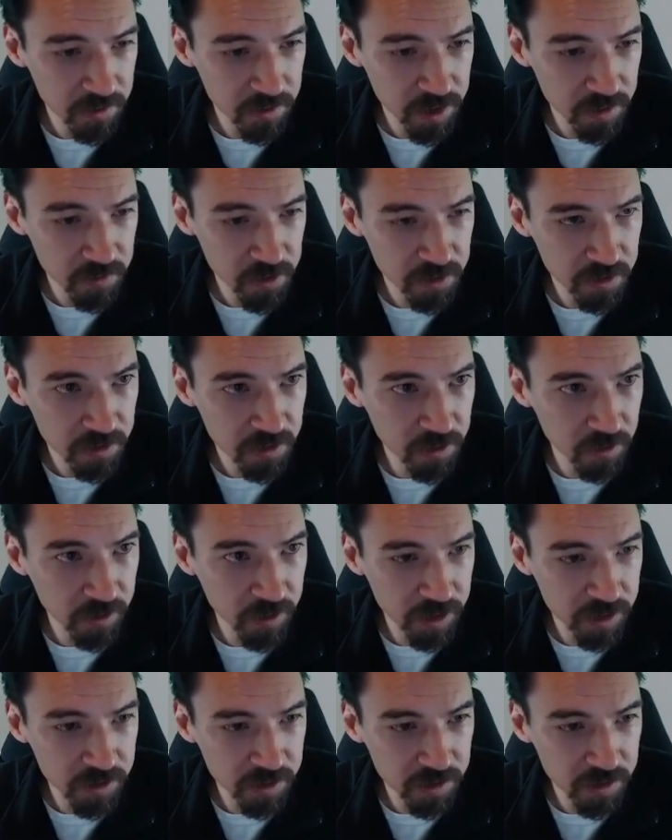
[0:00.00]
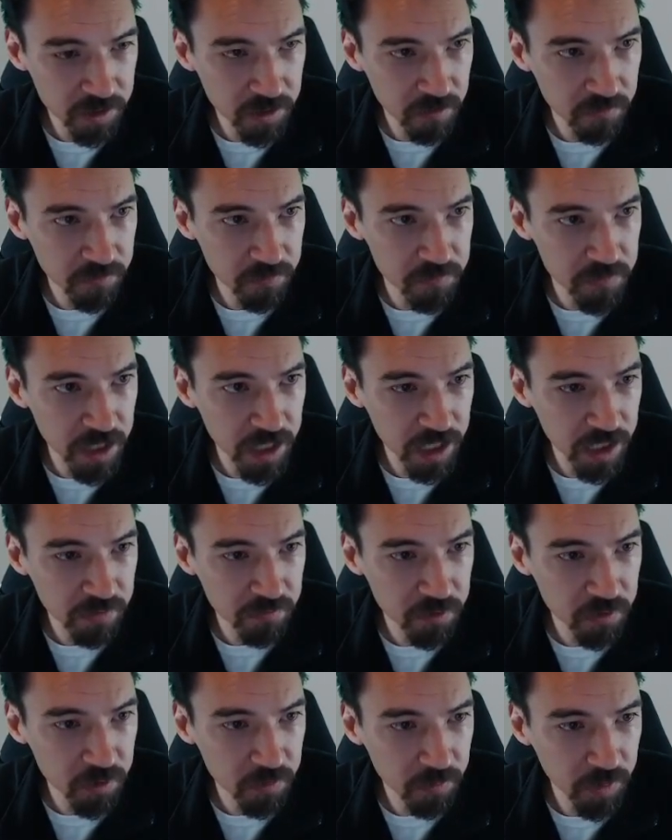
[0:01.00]
so I'm just going to go ahead and go from -2
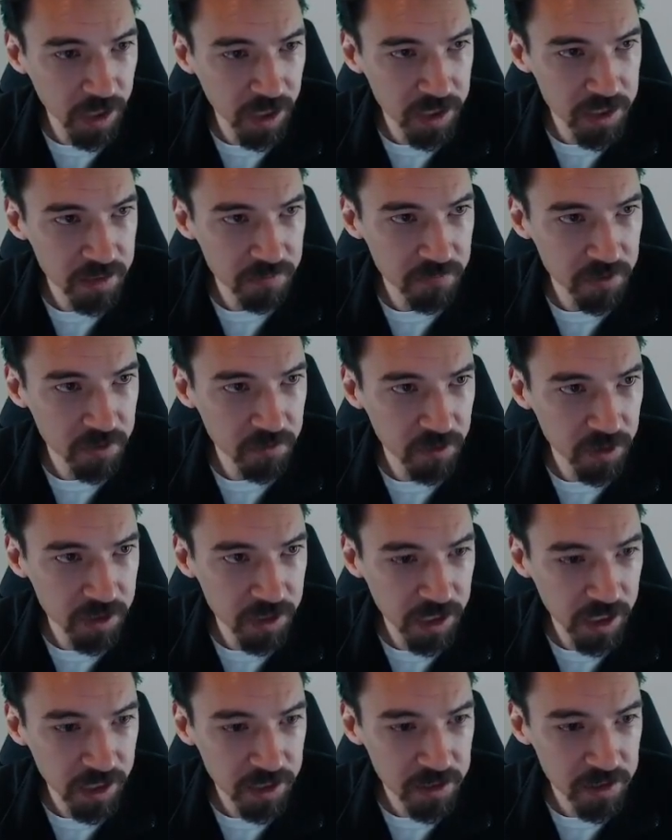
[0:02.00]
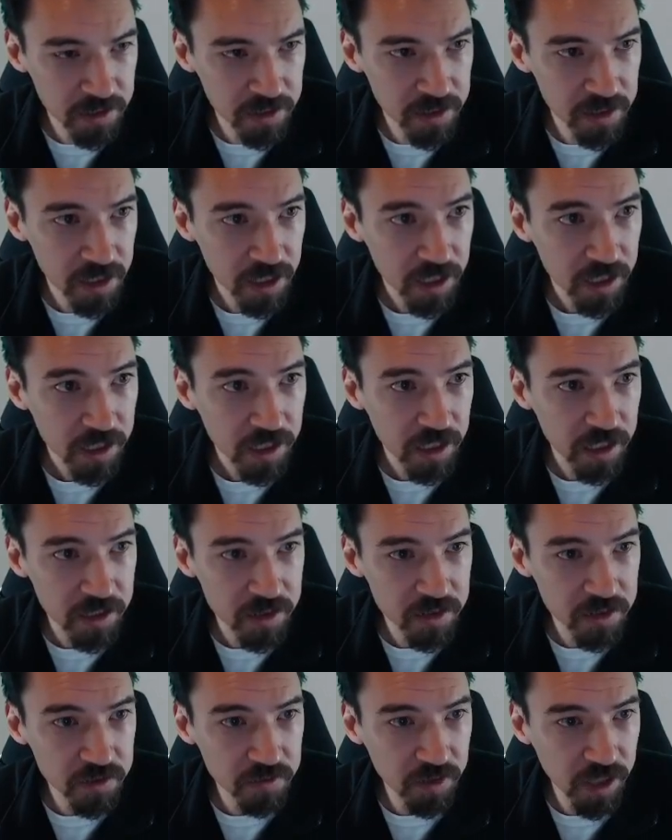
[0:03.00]
to +2 on the x's and
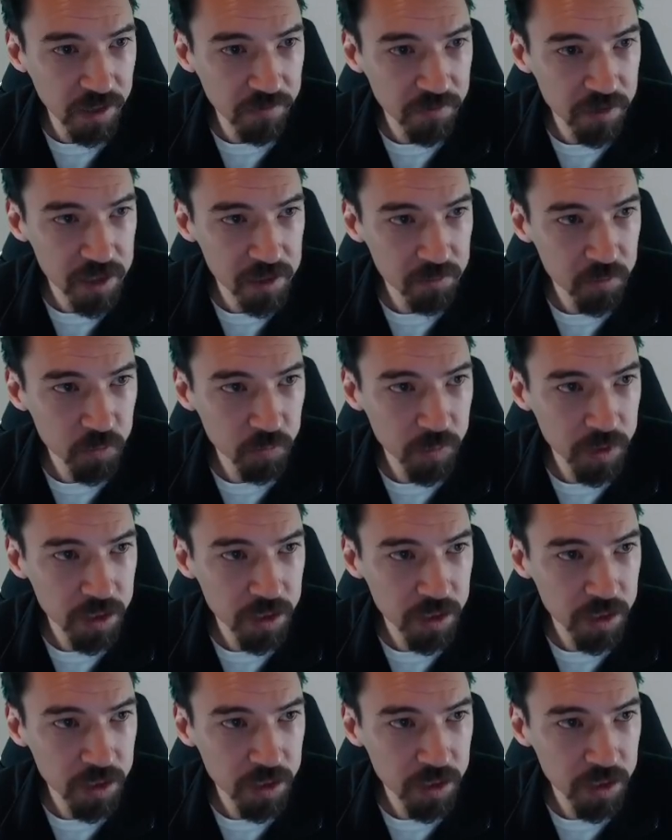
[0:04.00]
just graph this. Boop.